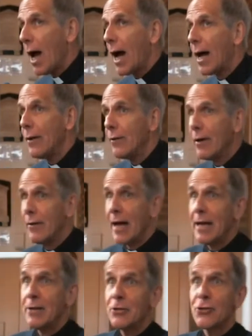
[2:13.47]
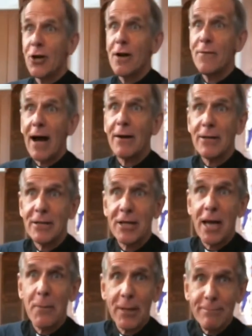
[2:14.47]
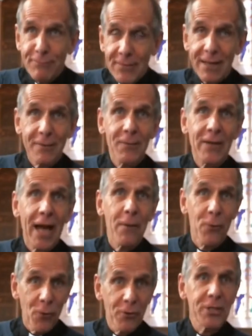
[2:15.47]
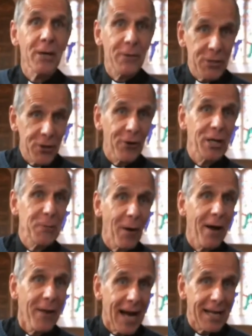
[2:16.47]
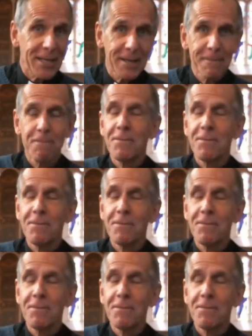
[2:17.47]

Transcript: and then drove out a demon, and they were also astonished by that.